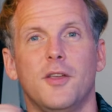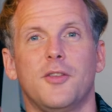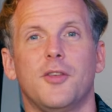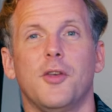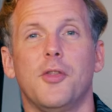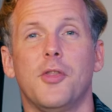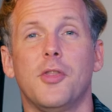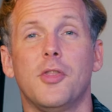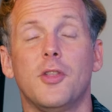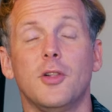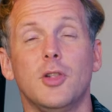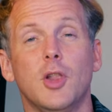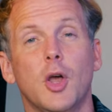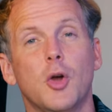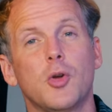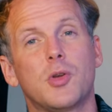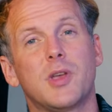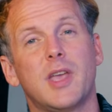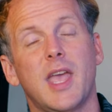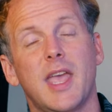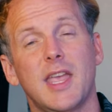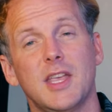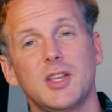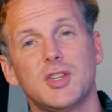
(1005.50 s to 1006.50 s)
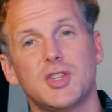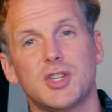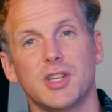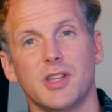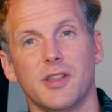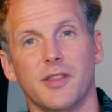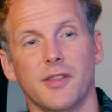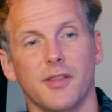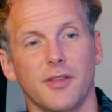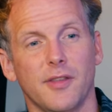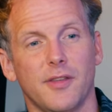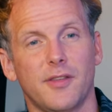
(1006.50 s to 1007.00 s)
So the
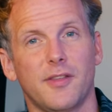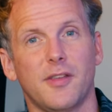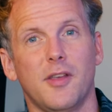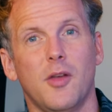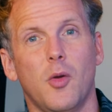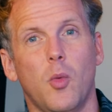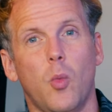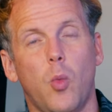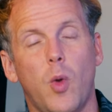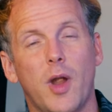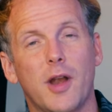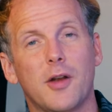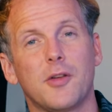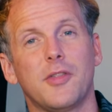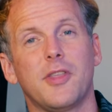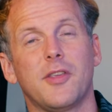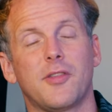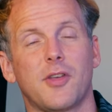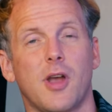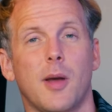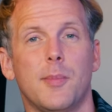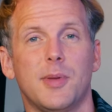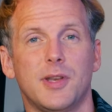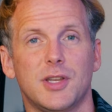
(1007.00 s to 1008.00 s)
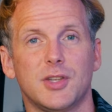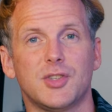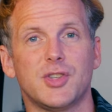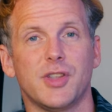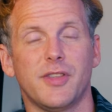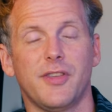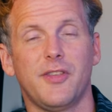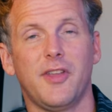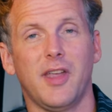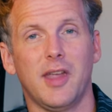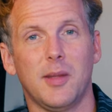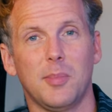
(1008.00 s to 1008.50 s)
locations where these
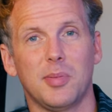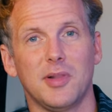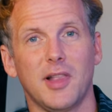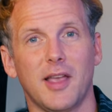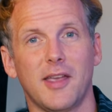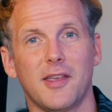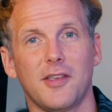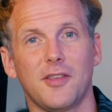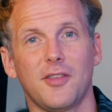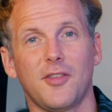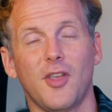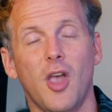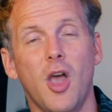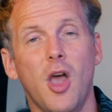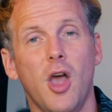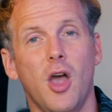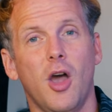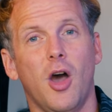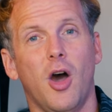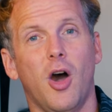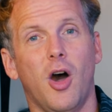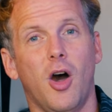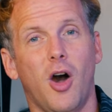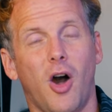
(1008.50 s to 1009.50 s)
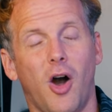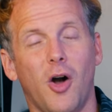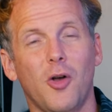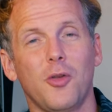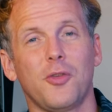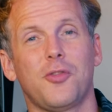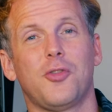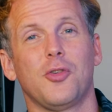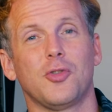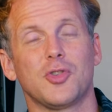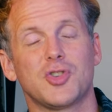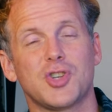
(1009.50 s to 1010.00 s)
competitions take place
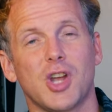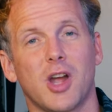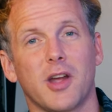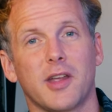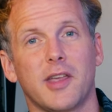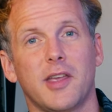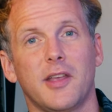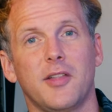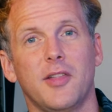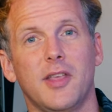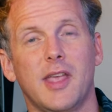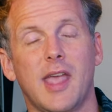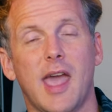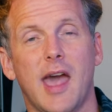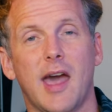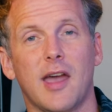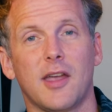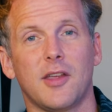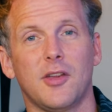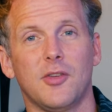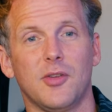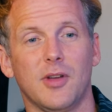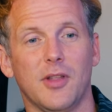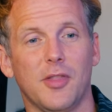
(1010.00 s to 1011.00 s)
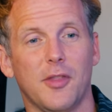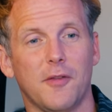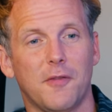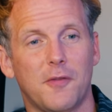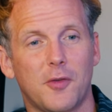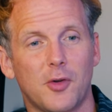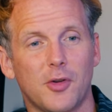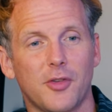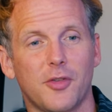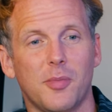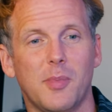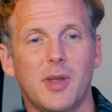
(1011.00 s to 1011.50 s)
also shockingly accurate. The
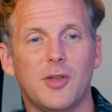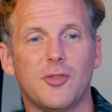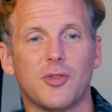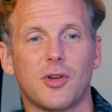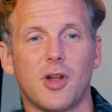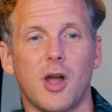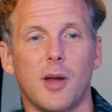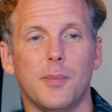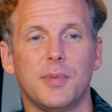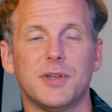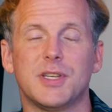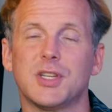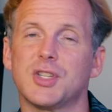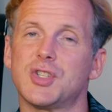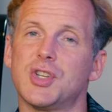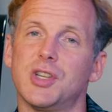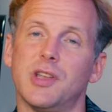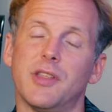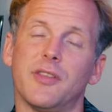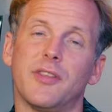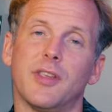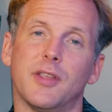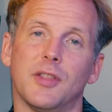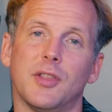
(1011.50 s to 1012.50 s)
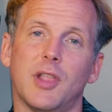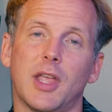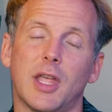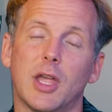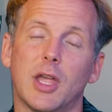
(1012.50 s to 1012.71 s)
first major competition is in